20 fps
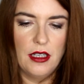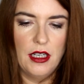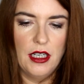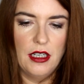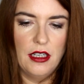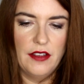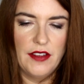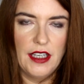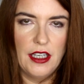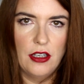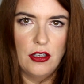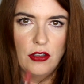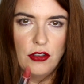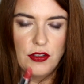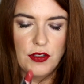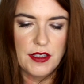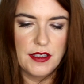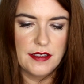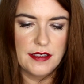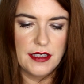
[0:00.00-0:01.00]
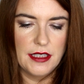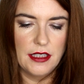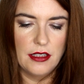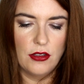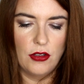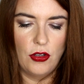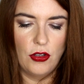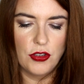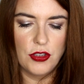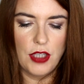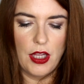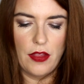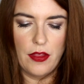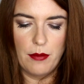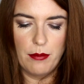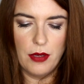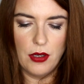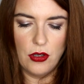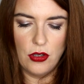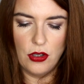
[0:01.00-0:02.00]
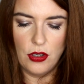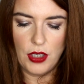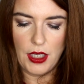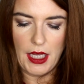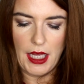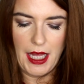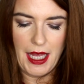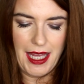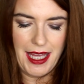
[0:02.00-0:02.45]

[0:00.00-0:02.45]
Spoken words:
I like that a lot. You can see it on the blog.